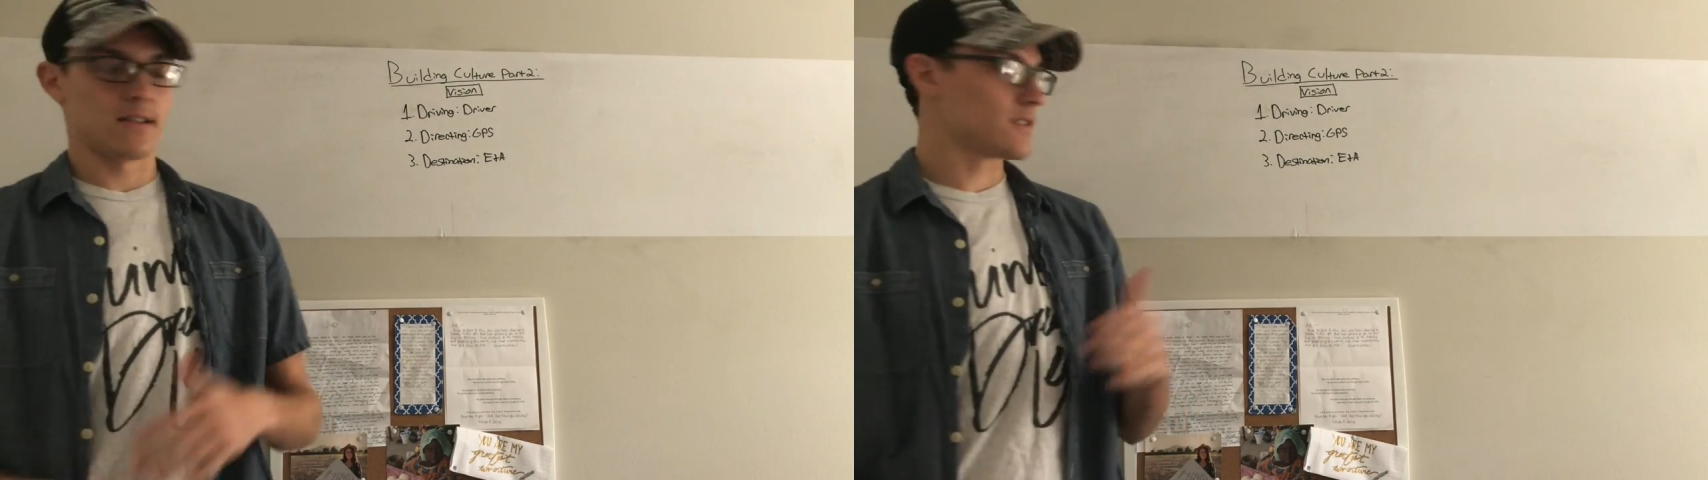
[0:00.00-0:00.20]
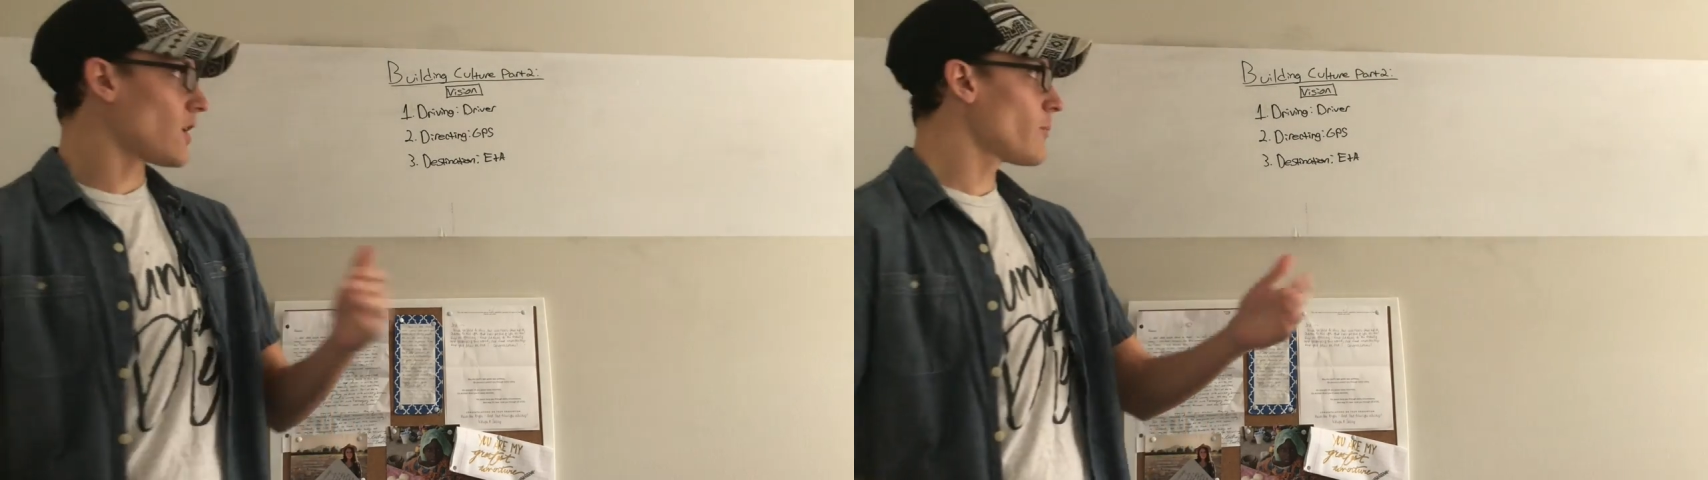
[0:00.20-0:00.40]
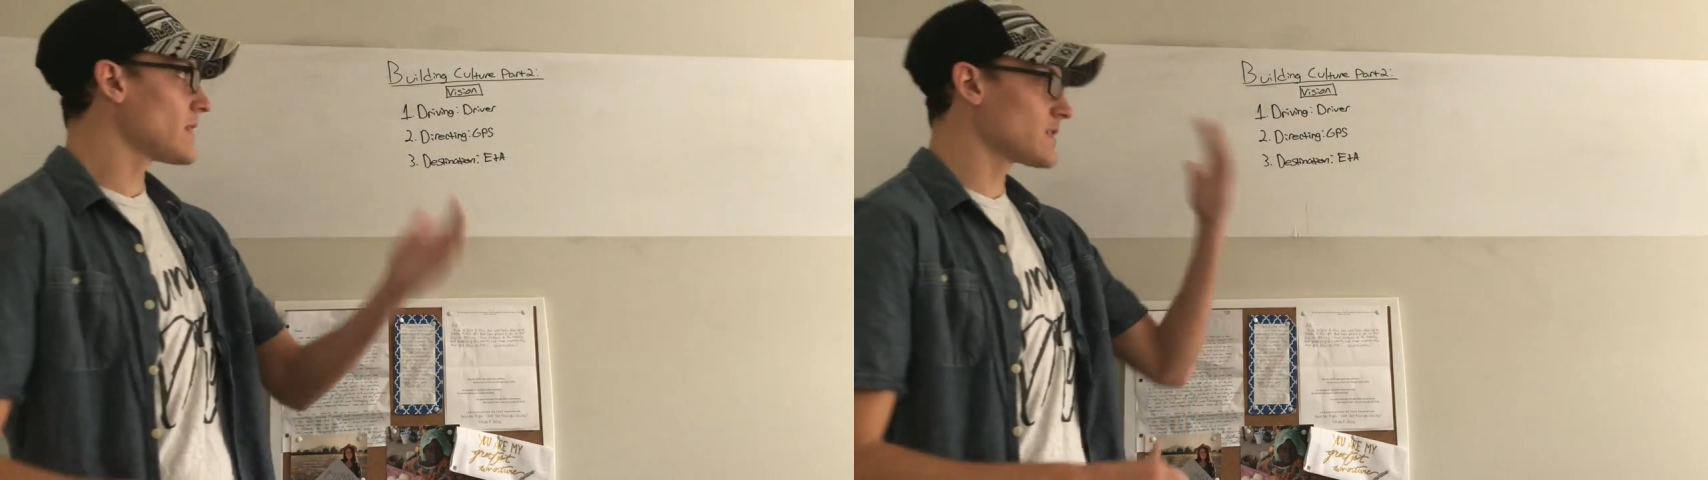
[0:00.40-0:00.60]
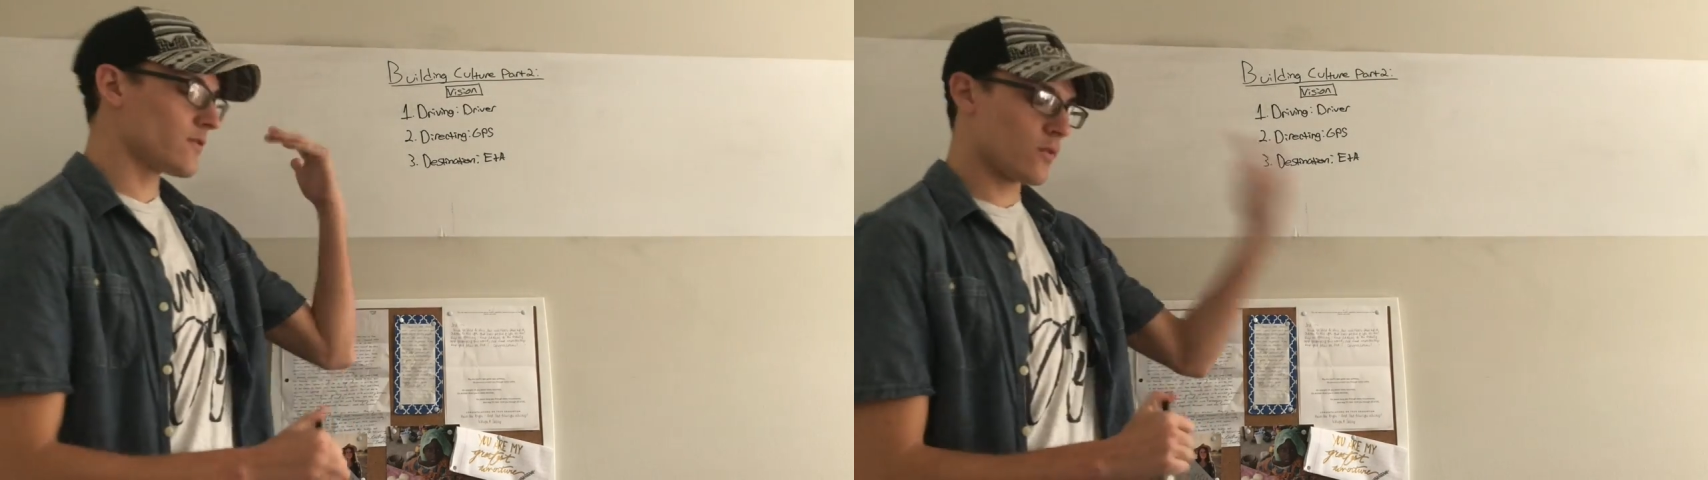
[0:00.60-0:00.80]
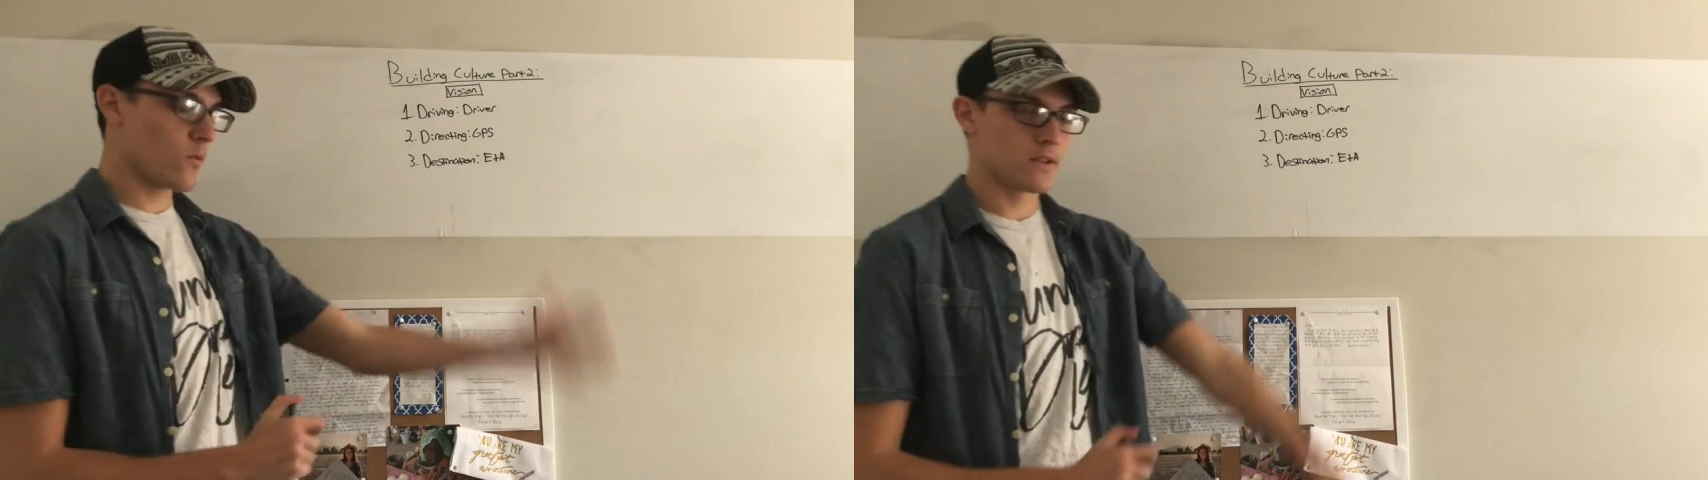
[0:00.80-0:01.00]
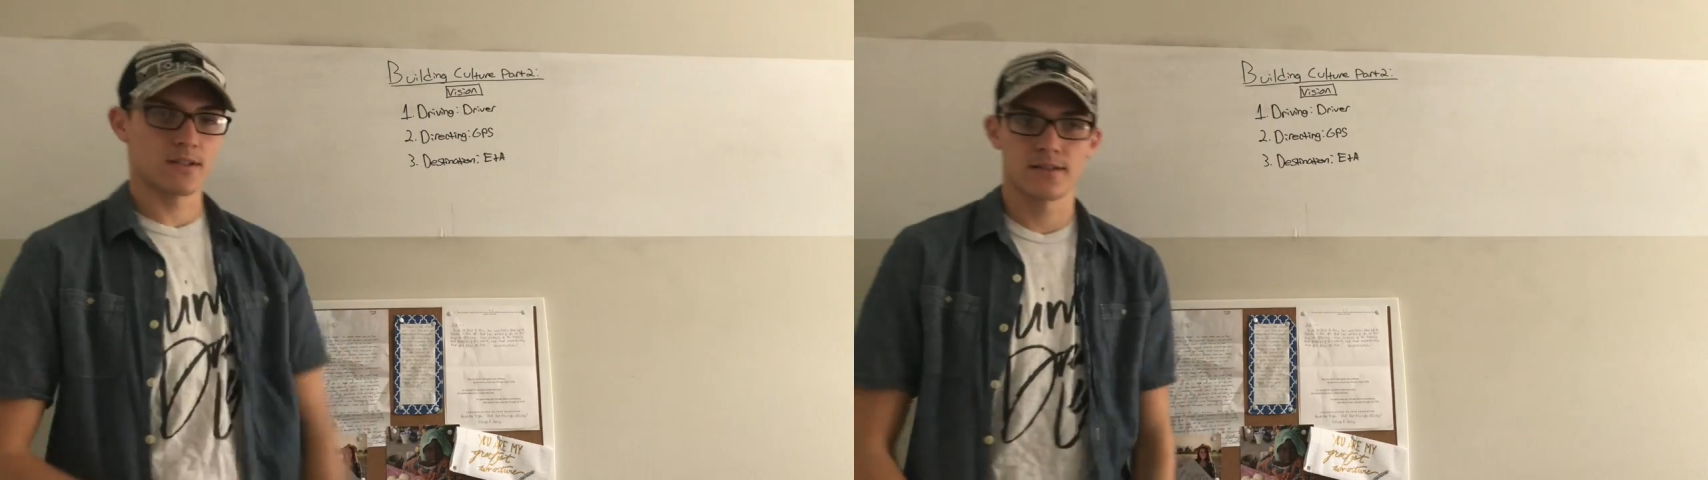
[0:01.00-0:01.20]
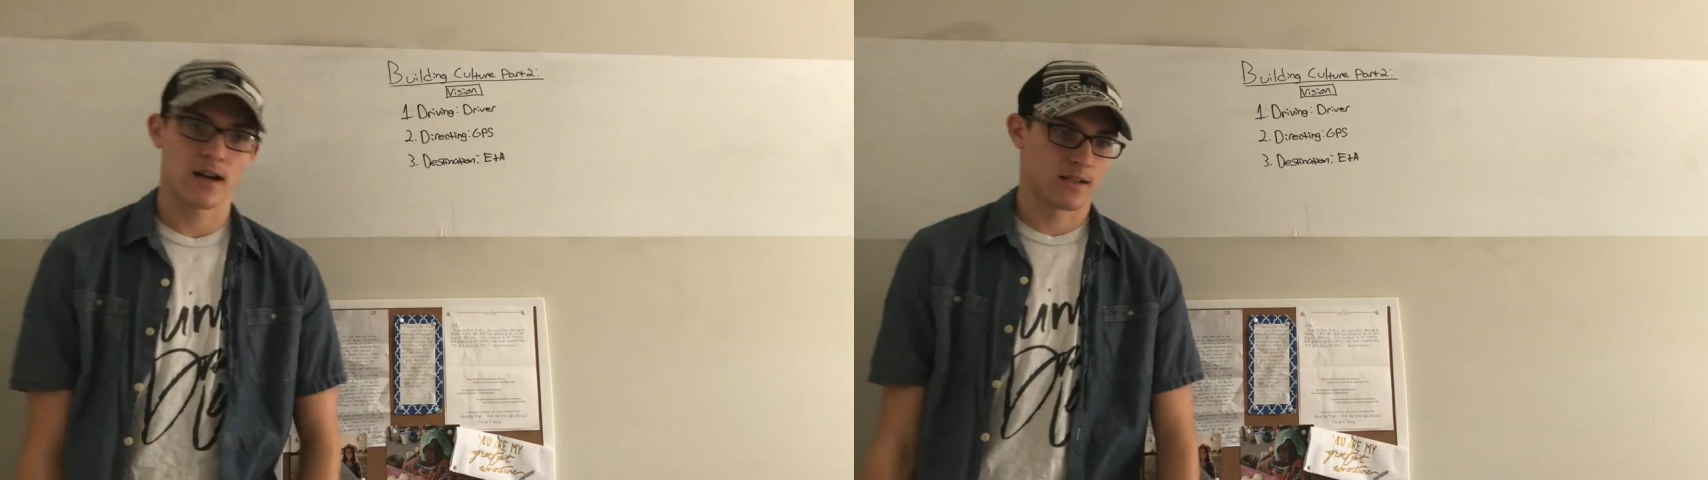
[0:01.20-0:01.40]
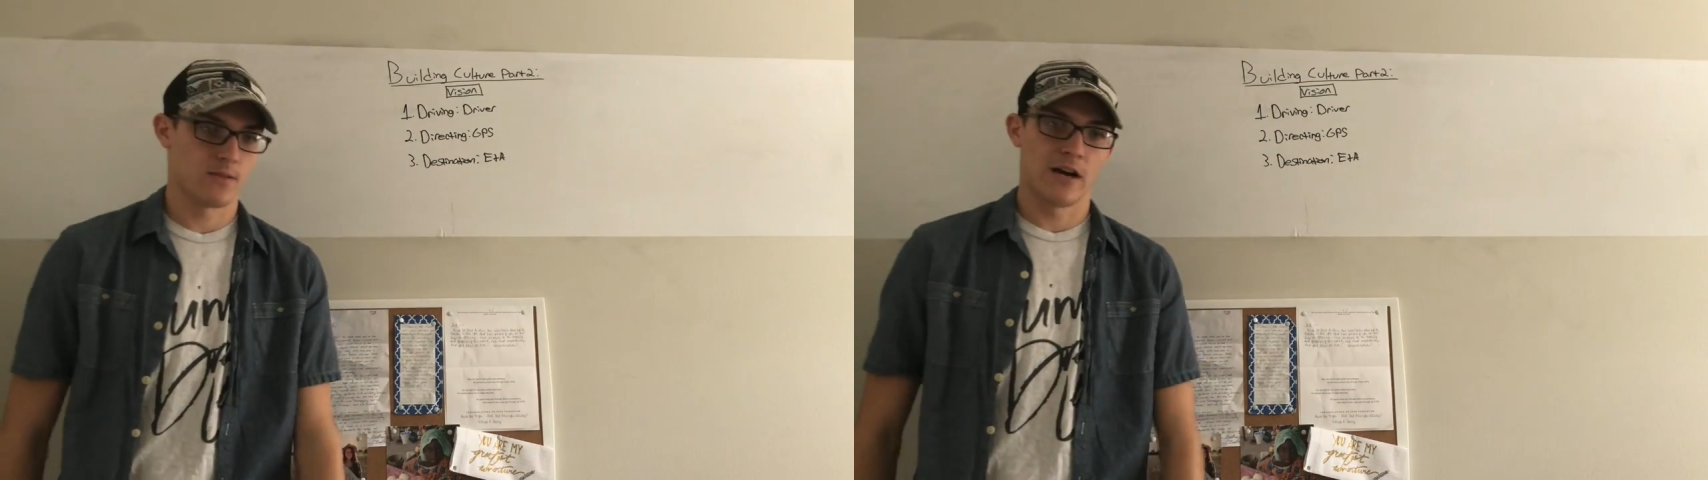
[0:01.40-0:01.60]
and it's all based on what we just
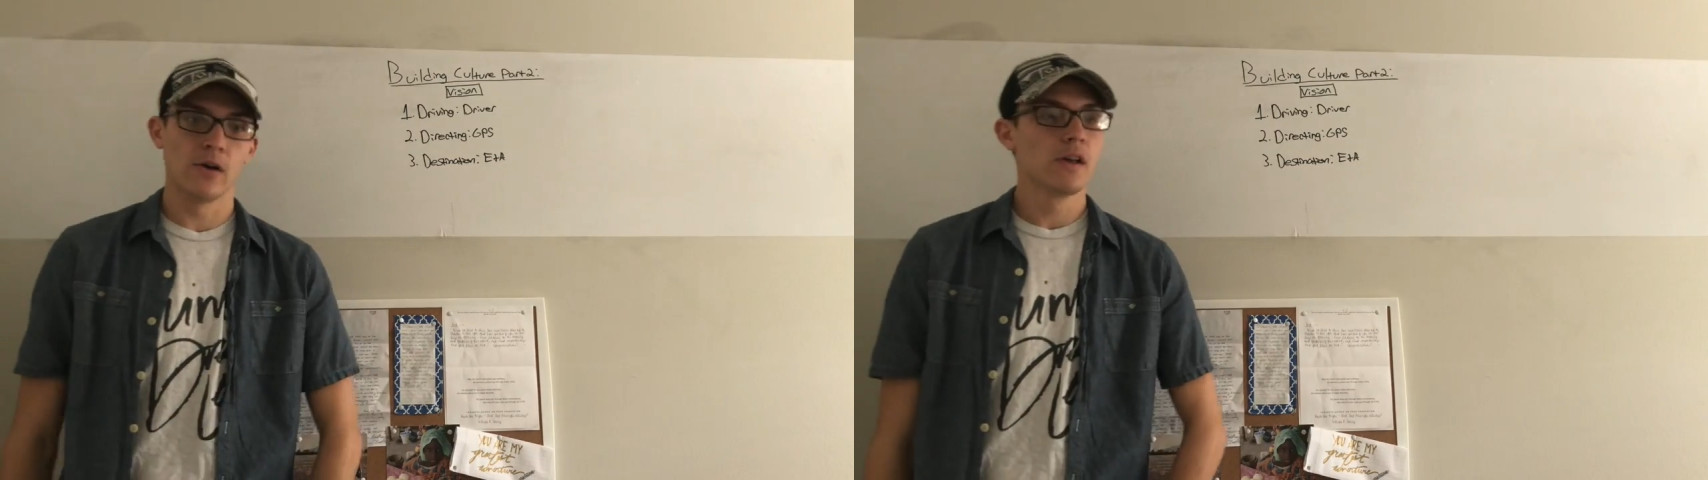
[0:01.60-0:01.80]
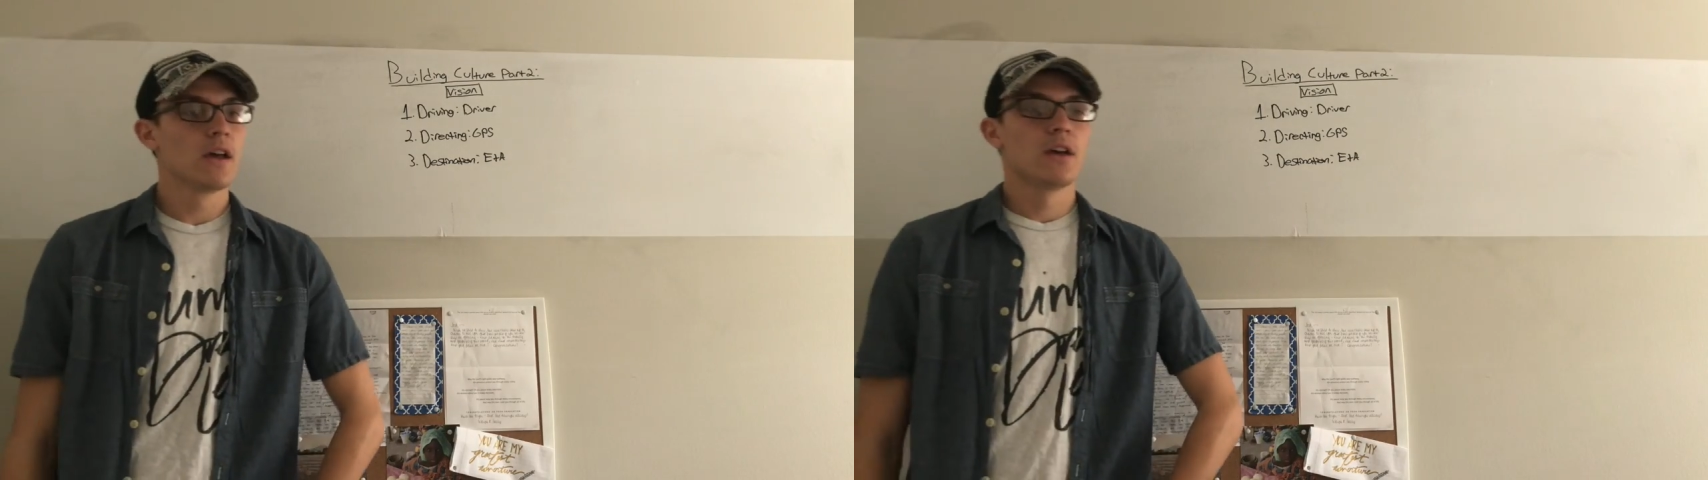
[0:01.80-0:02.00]
talked about.